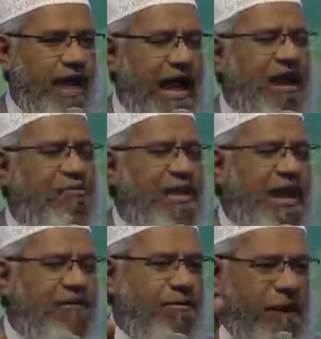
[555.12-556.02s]
our
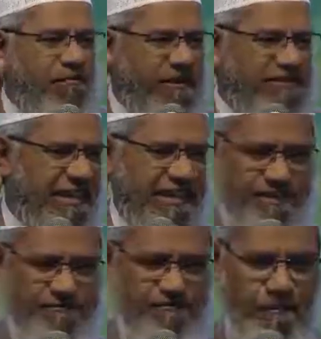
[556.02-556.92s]
beloved Prophet said,
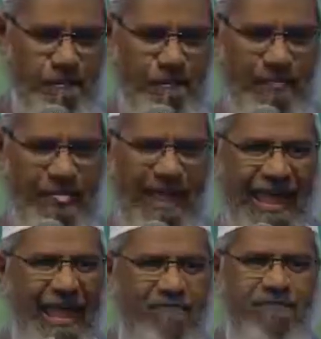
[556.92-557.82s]

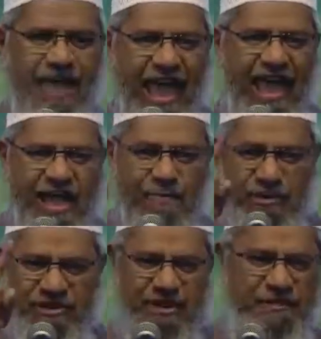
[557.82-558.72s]
if any
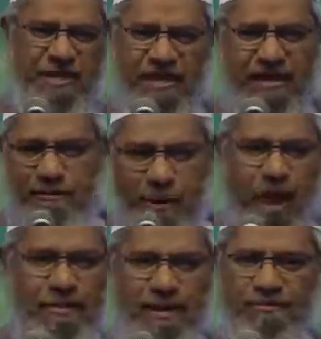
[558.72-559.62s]
Muslim is in
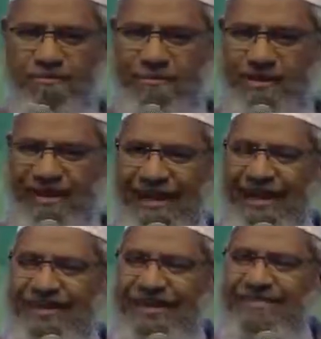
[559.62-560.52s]
problem,
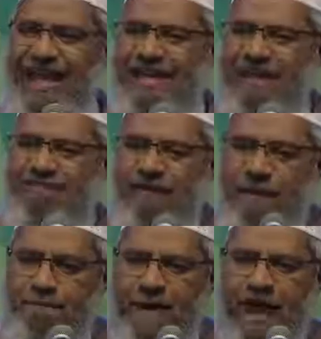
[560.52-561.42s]
it is like if
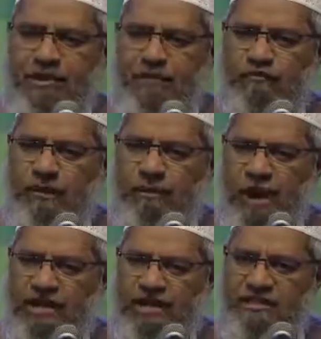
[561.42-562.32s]
one part of the
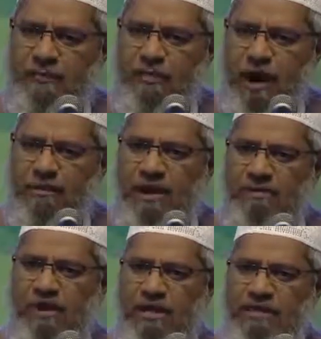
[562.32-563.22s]
body is in
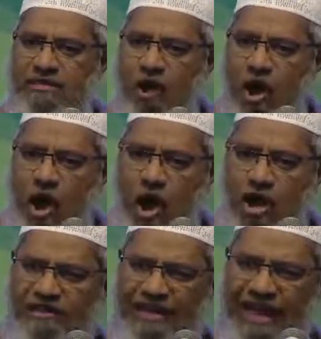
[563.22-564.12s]
problem,
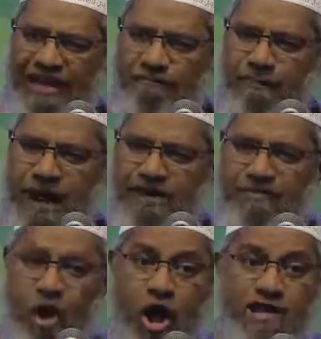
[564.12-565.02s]
all the rest part,
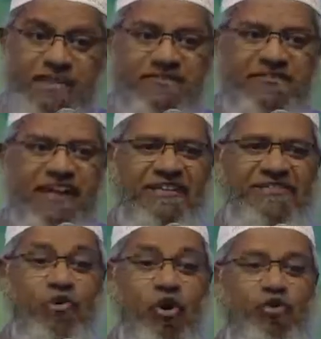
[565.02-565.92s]
all the
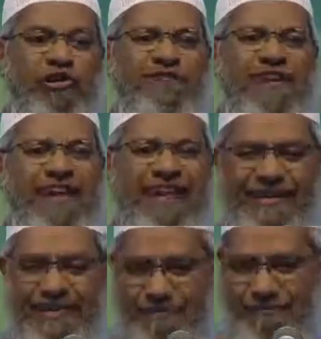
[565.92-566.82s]
cells go to defend it.
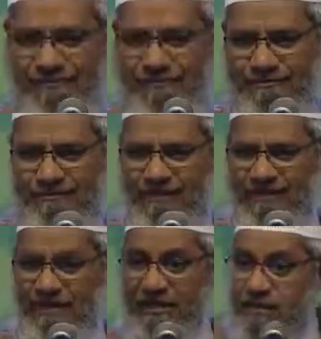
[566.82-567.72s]

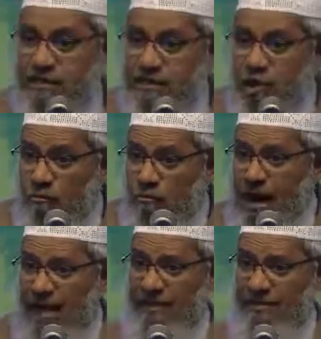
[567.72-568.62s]
This is the Ummah.